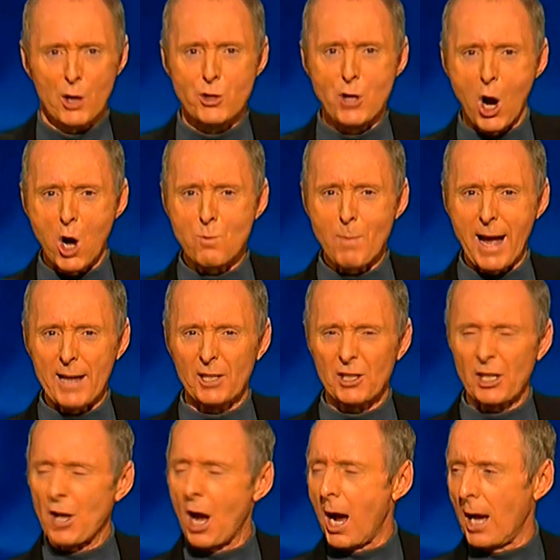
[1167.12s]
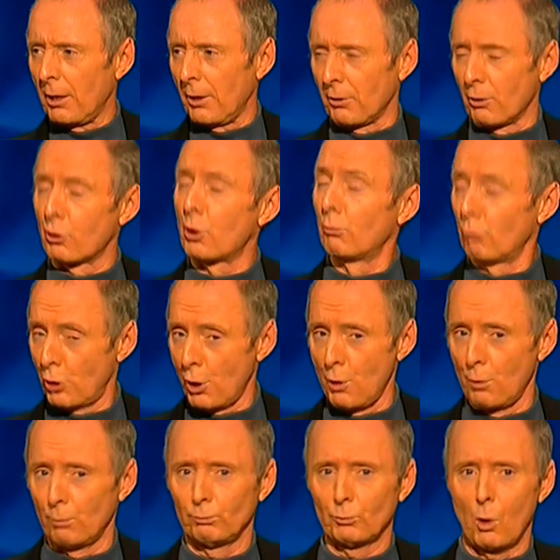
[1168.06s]
no man is an island,
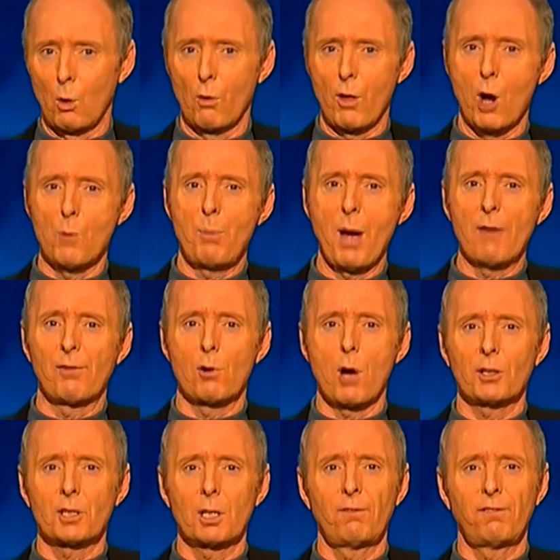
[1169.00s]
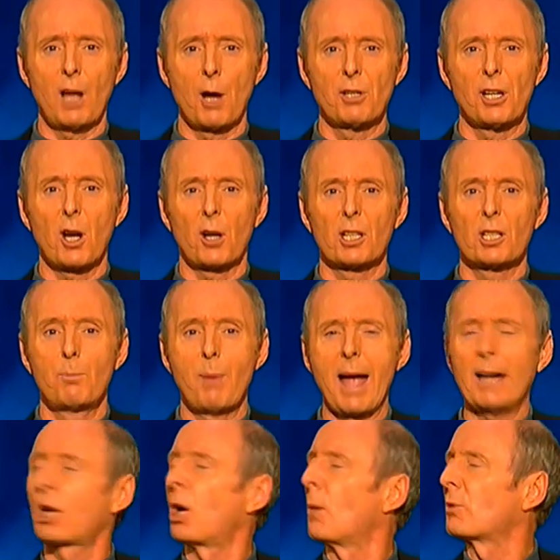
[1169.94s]
true, although Pavarotti floating on his
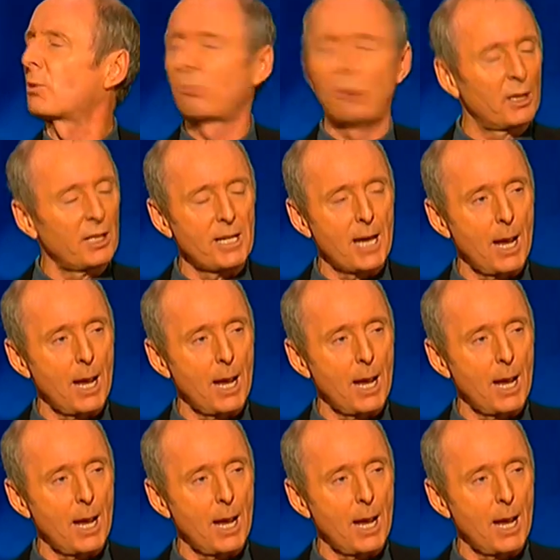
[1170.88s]
back comes pretty